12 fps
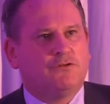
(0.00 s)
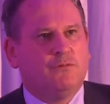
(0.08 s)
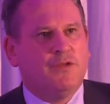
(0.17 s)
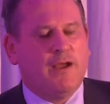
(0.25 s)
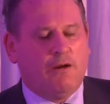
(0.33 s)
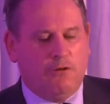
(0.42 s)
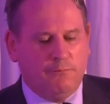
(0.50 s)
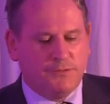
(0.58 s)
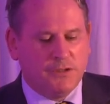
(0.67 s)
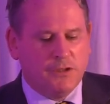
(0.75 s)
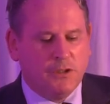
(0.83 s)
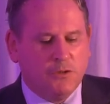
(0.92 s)
from the Arabs
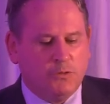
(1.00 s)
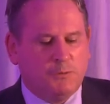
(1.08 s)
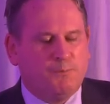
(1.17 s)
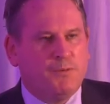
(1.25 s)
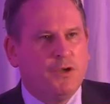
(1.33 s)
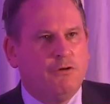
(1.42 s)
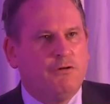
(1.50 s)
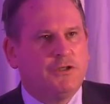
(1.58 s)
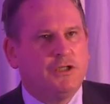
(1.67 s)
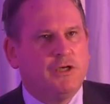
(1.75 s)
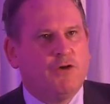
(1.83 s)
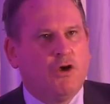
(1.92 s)
was
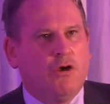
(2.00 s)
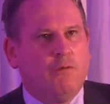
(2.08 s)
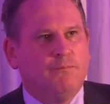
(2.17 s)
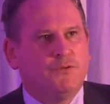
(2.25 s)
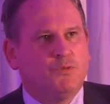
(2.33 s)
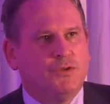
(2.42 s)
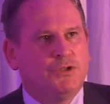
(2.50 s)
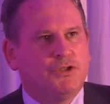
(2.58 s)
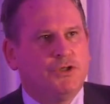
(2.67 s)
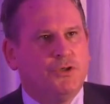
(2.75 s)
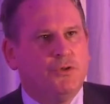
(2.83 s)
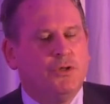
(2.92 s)
purity of arms, was
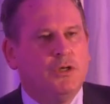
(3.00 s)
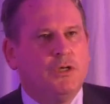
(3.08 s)
to